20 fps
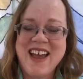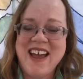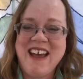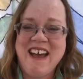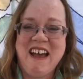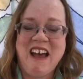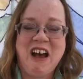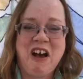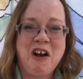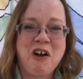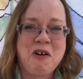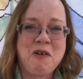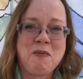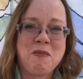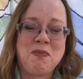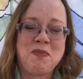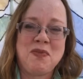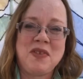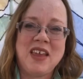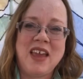
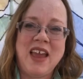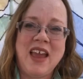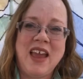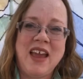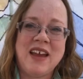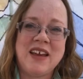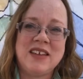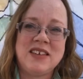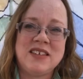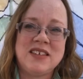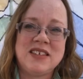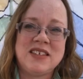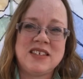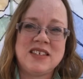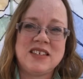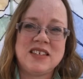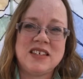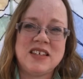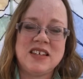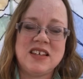
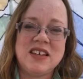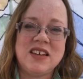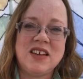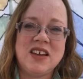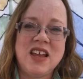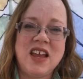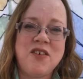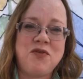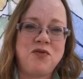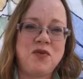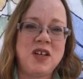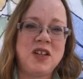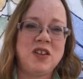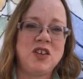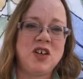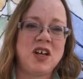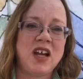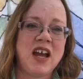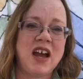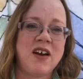And if we
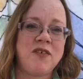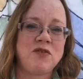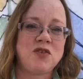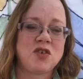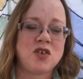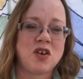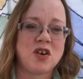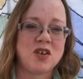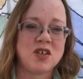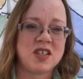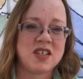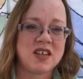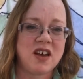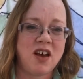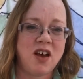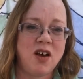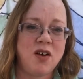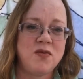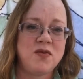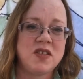look after
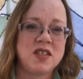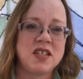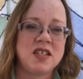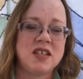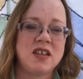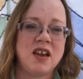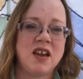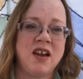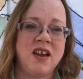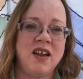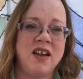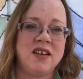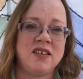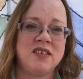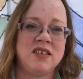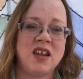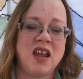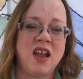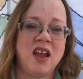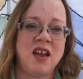ourselves,
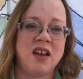and